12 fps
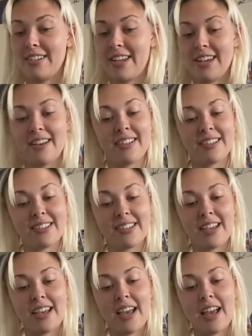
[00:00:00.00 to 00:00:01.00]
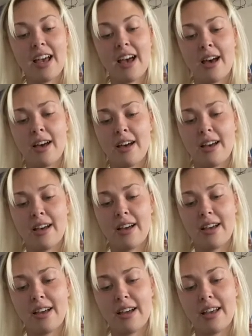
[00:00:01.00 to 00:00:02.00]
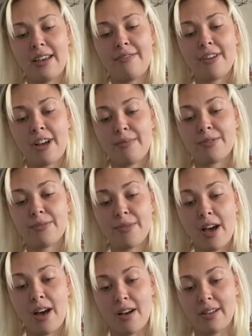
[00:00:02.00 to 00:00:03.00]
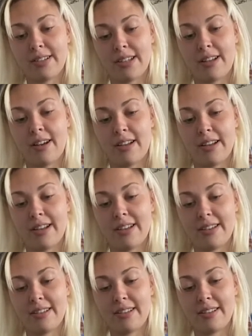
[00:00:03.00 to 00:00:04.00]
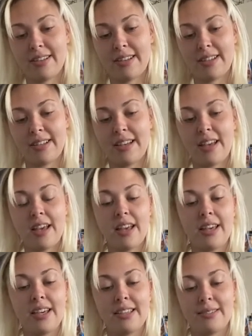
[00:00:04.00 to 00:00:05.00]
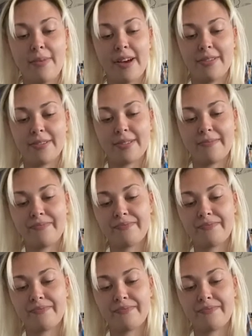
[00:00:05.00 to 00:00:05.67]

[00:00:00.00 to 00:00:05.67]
he asked. Uh, if it comes from the heart, said Carla. He smiled.